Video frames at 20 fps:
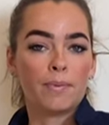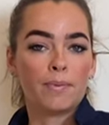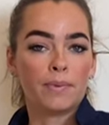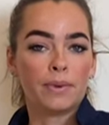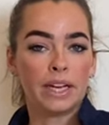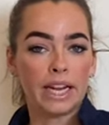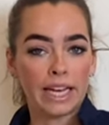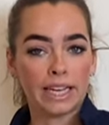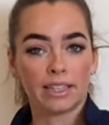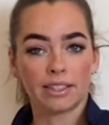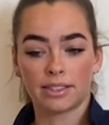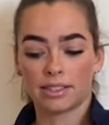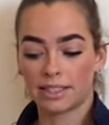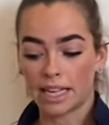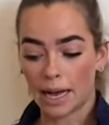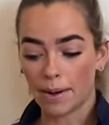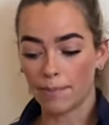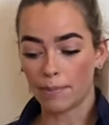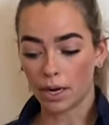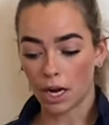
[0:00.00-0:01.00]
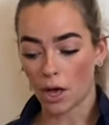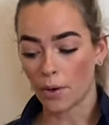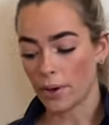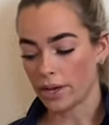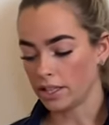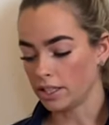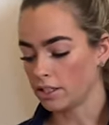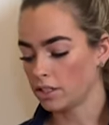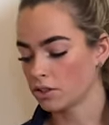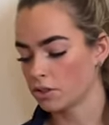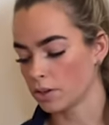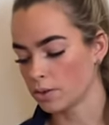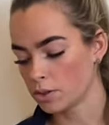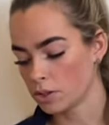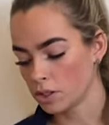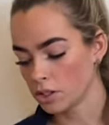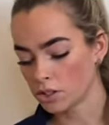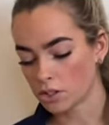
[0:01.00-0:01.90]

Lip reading: links down below in the description.